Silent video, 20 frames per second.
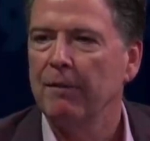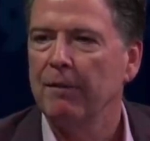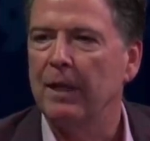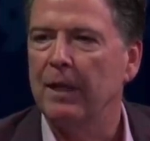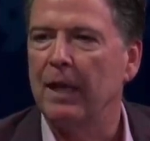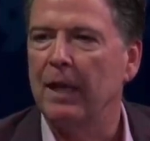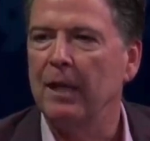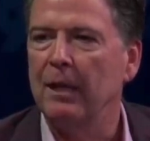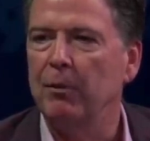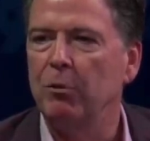
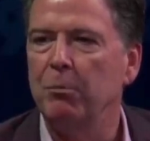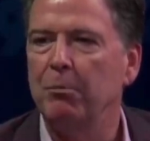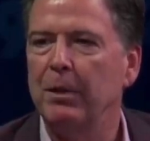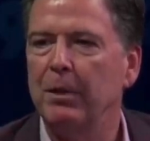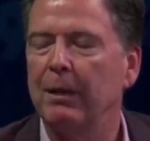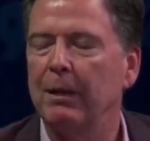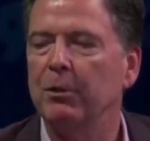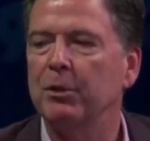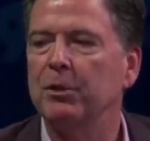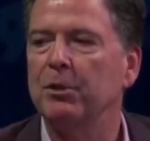that he would be
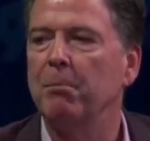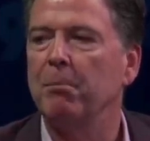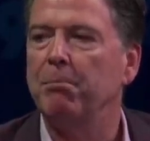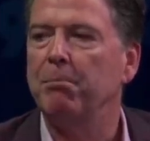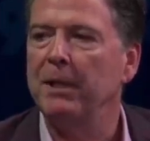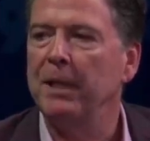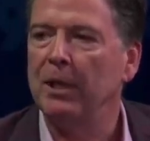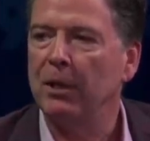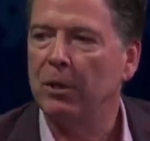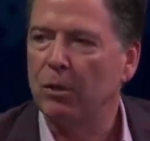able to
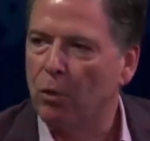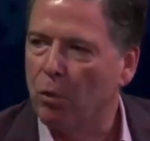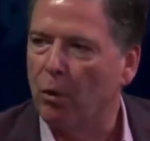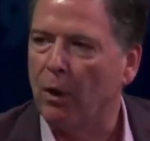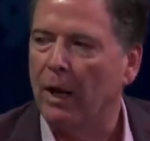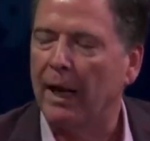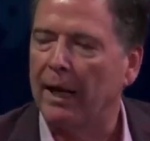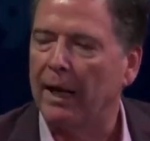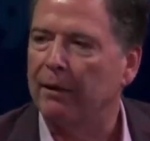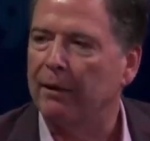be
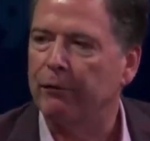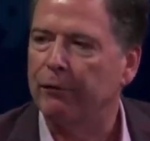quiet